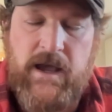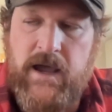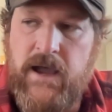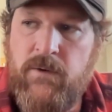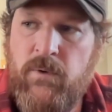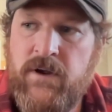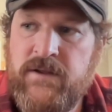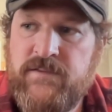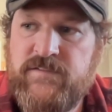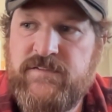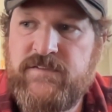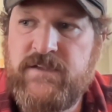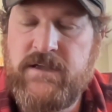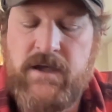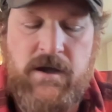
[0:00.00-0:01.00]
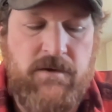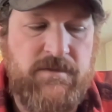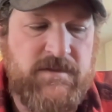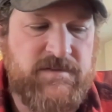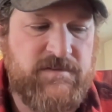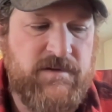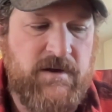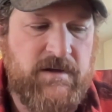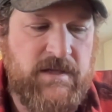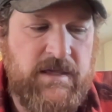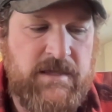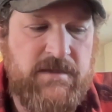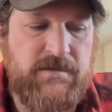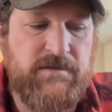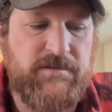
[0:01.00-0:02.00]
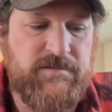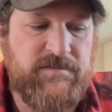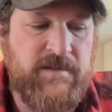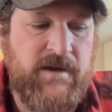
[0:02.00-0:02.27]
I want to see how this dog heals.